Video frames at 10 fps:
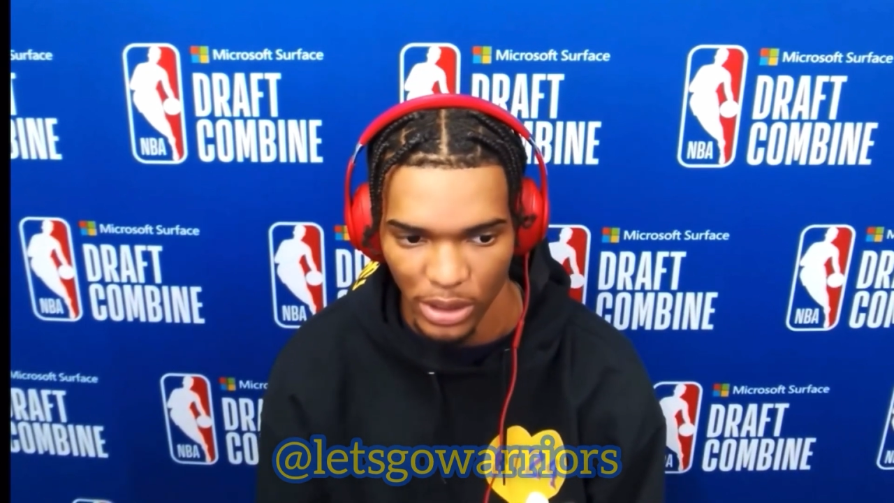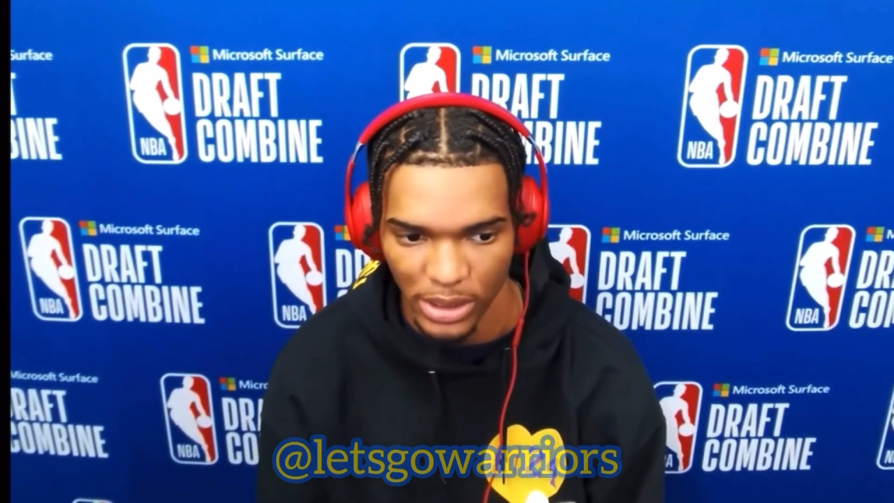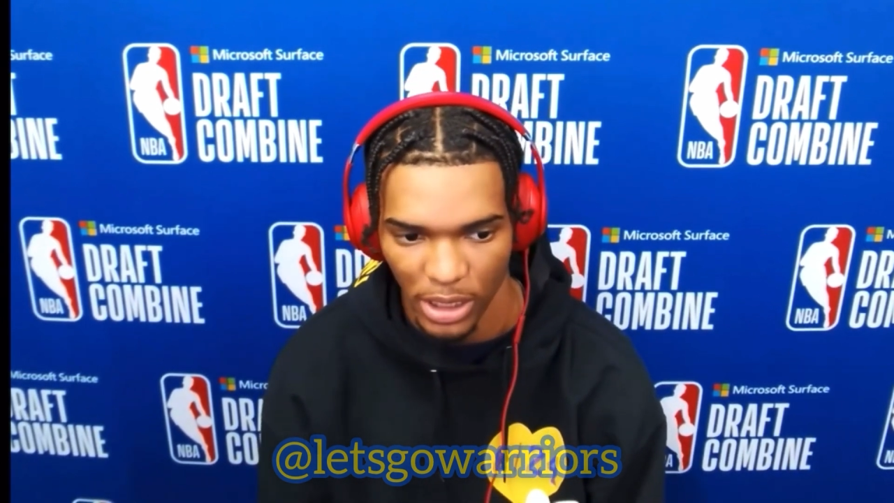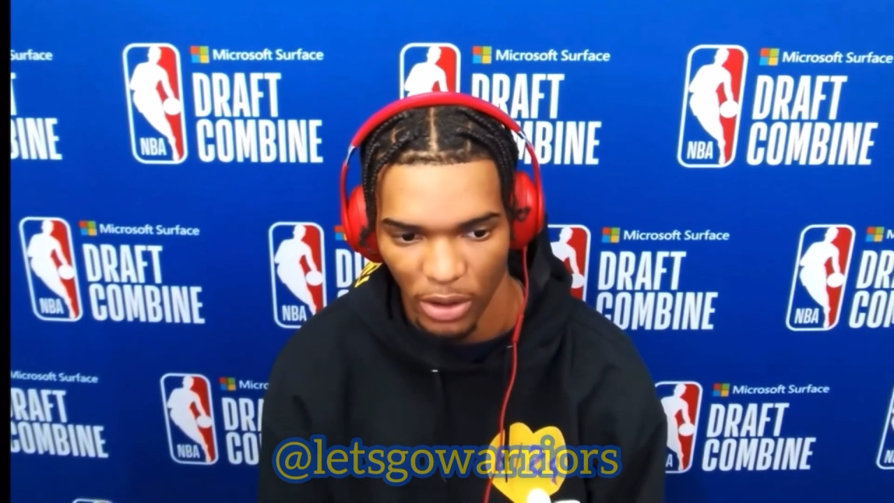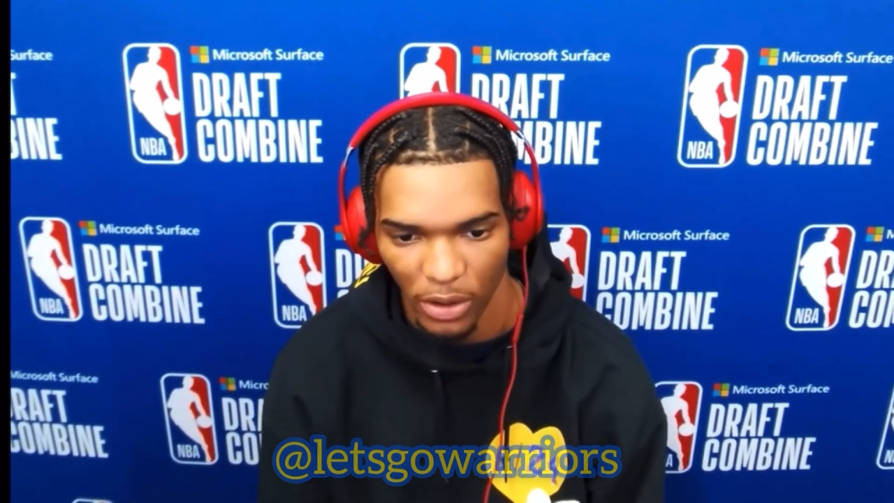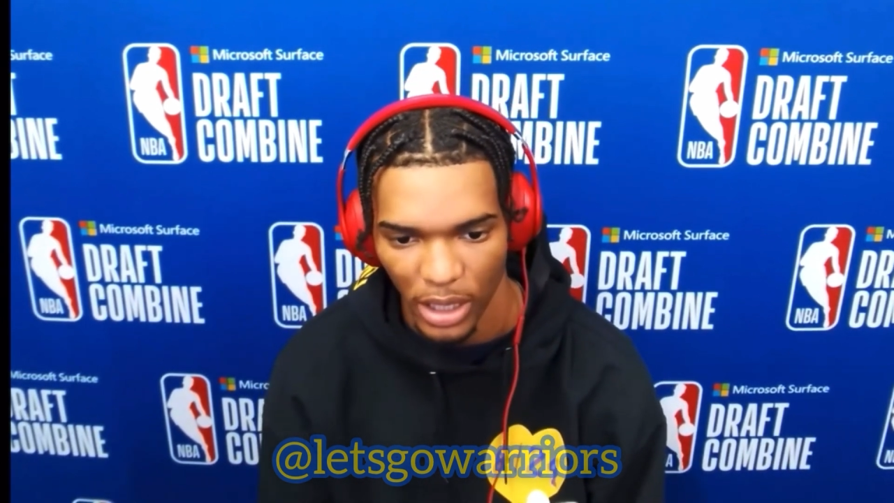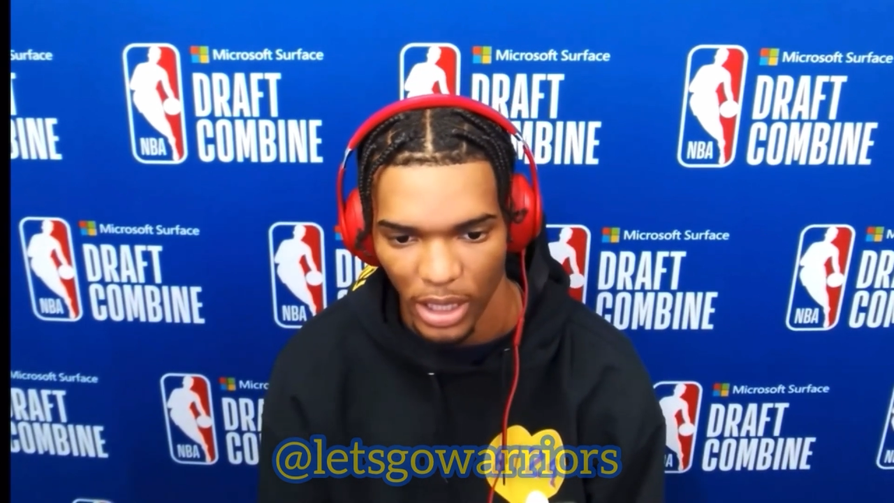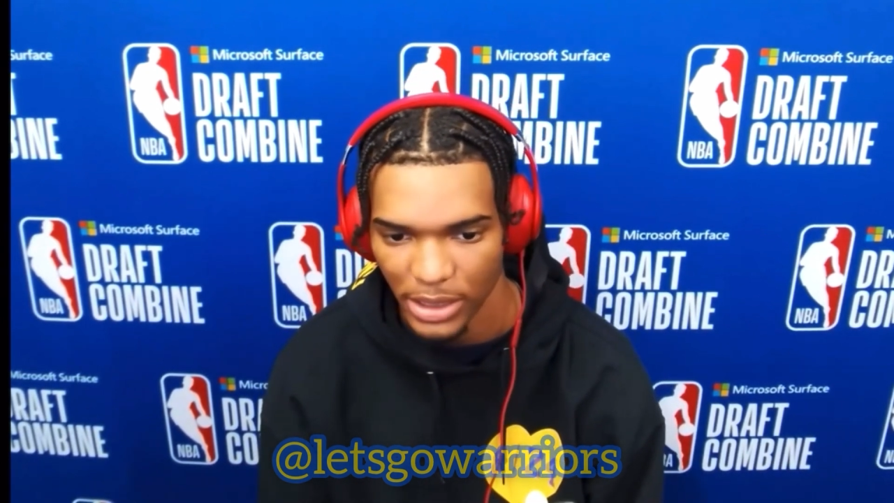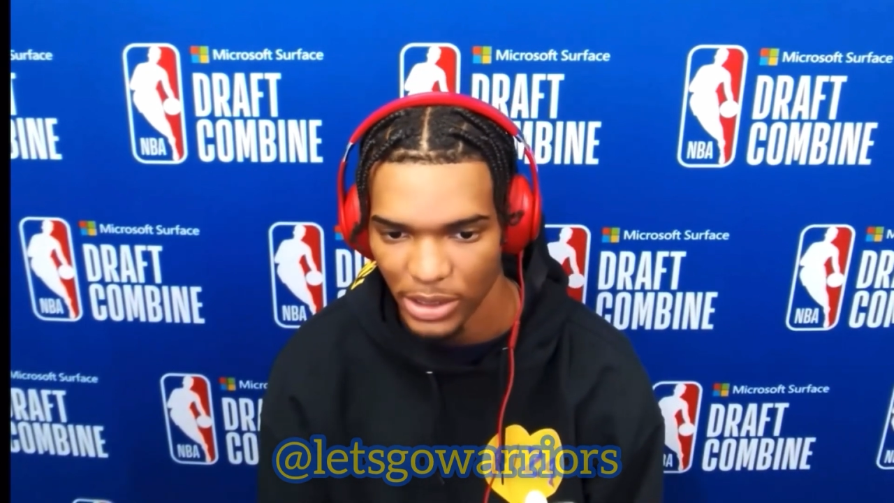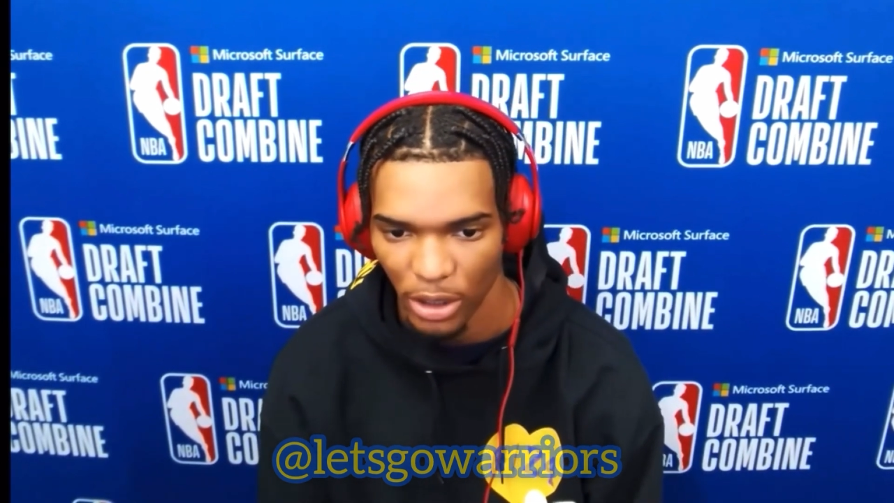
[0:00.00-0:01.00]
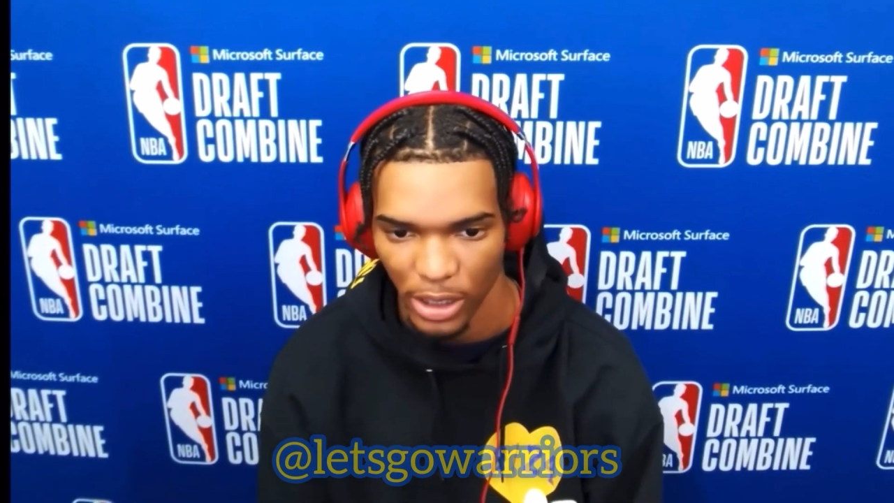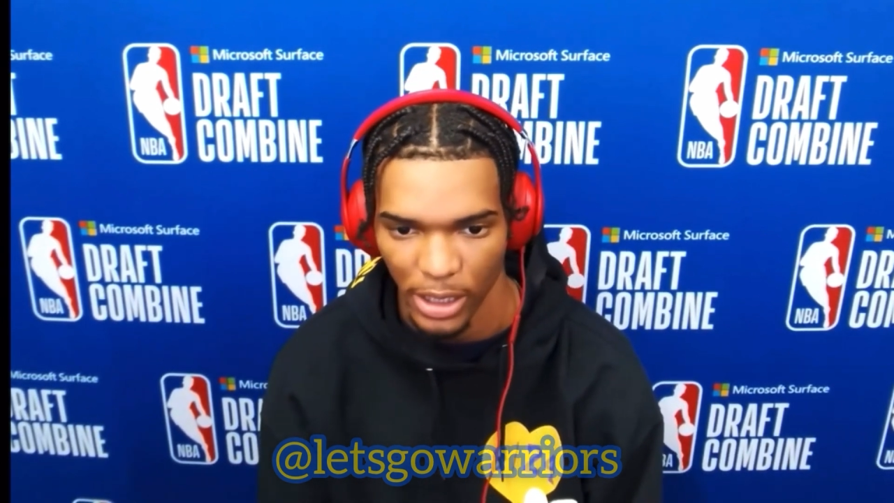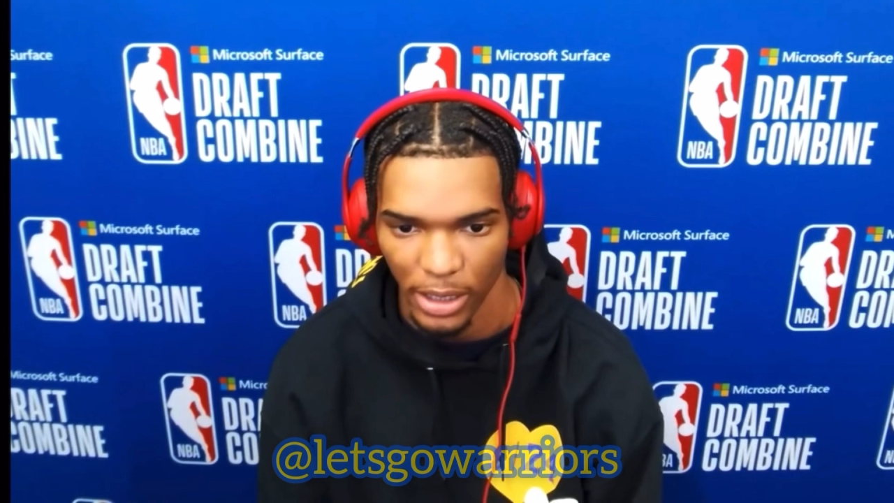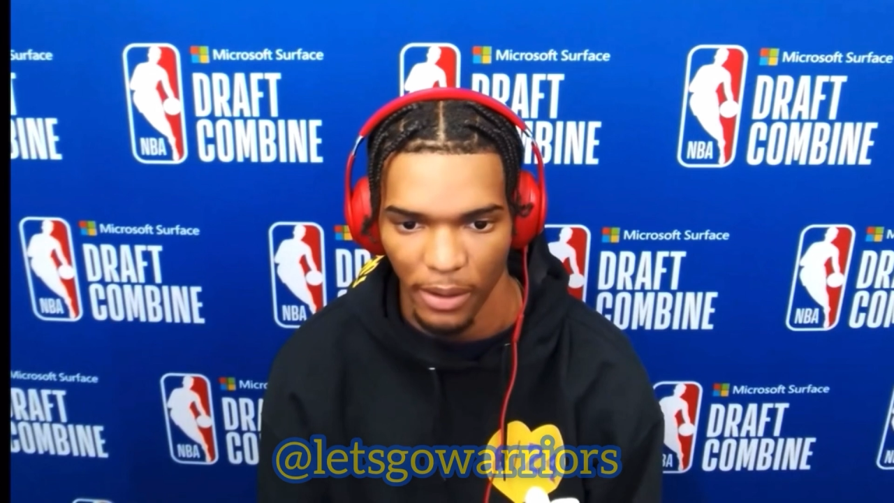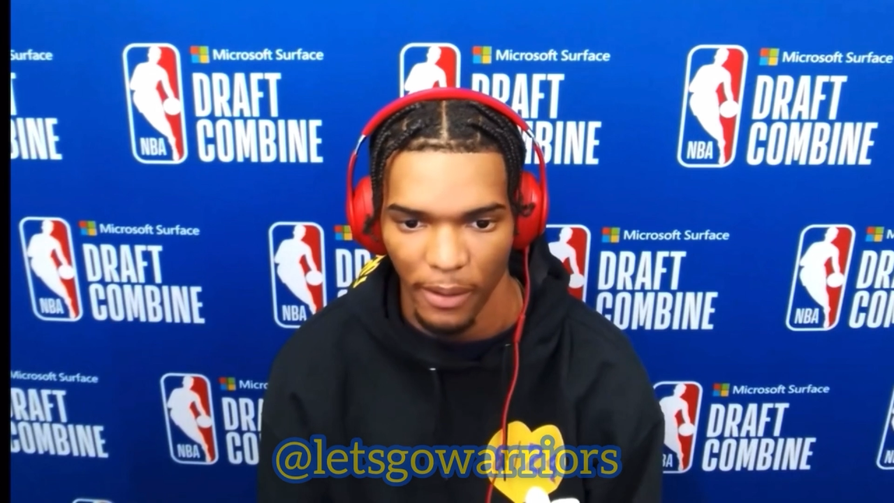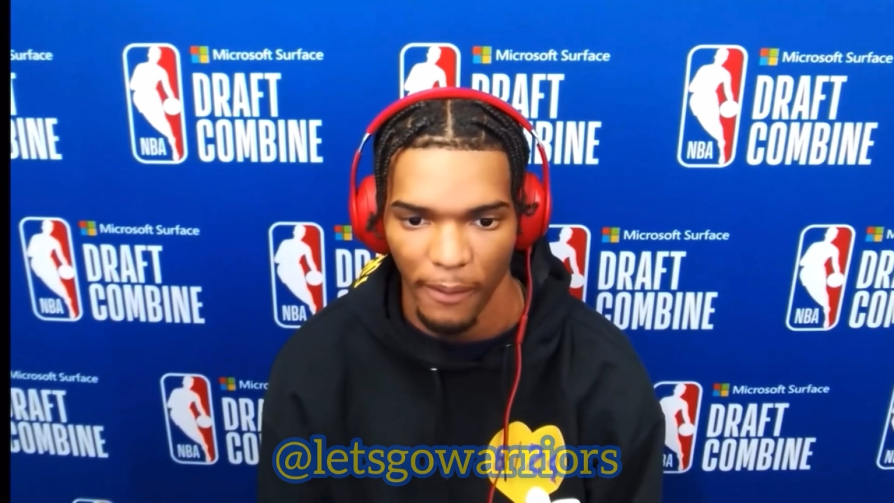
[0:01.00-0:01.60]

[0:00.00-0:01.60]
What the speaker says: So it's all good.